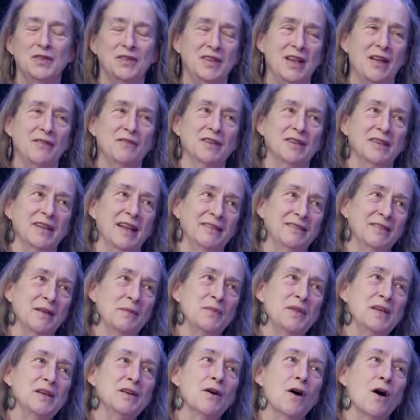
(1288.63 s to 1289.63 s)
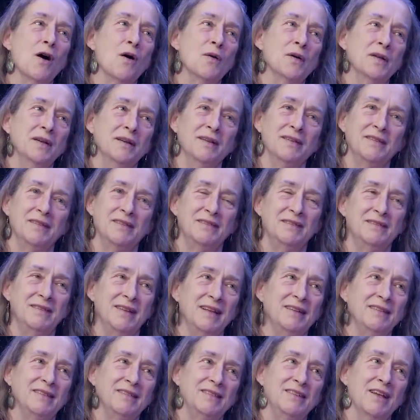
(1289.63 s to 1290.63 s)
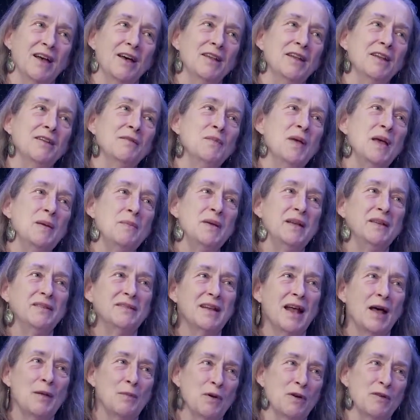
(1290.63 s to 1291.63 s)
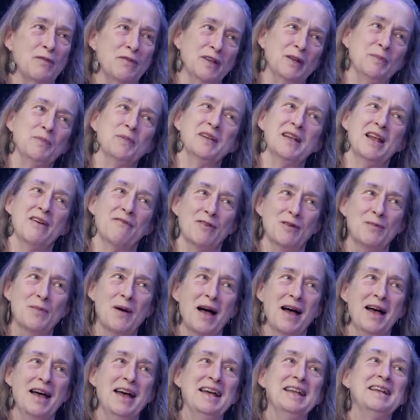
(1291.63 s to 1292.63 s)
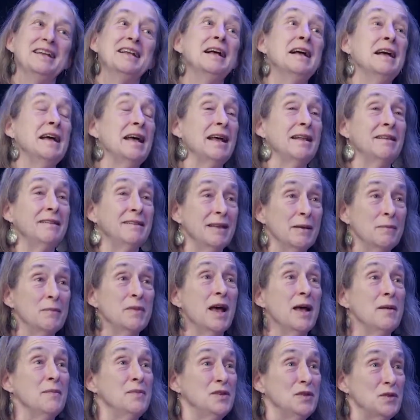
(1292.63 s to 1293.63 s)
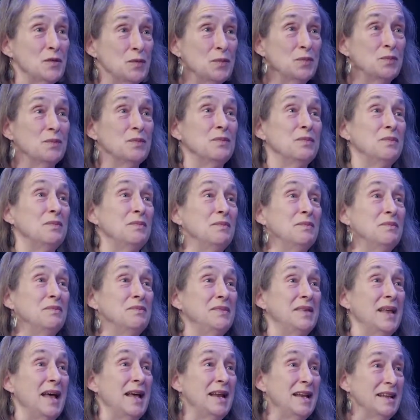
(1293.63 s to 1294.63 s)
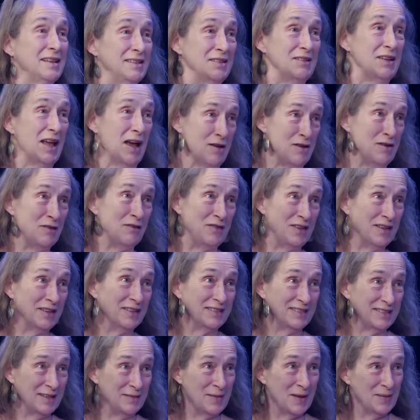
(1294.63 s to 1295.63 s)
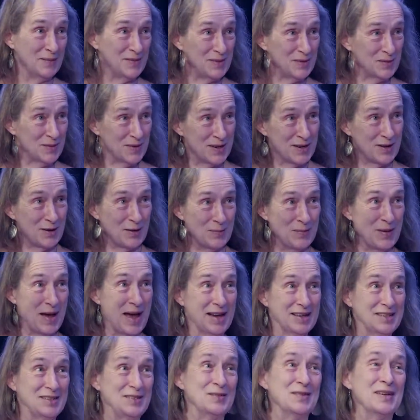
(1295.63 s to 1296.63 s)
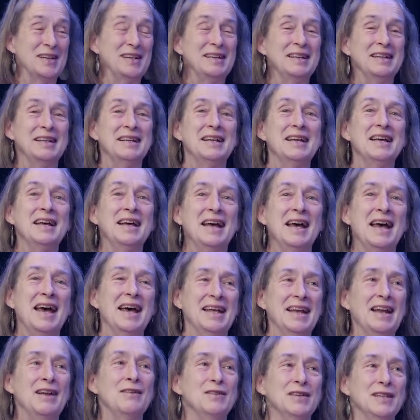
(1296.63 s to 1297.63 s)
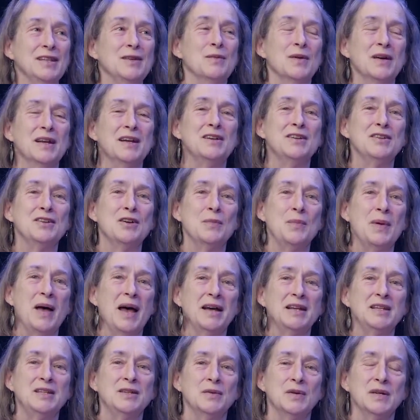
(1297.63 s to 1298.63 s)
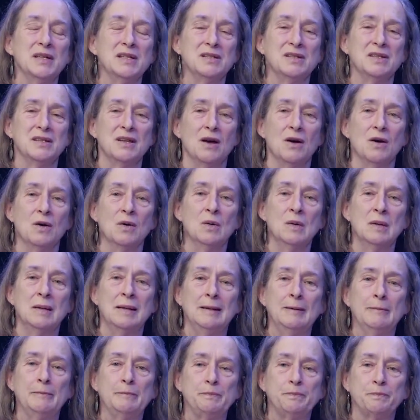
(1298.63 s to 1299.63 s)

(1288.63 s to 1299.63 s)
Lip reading: you just have to let something go, and it's done, and maybe it's not perfect, but never mind. And sometimes that isn't how you feel. Sometimes you want to go back to it, and I really wanted to go back to it. So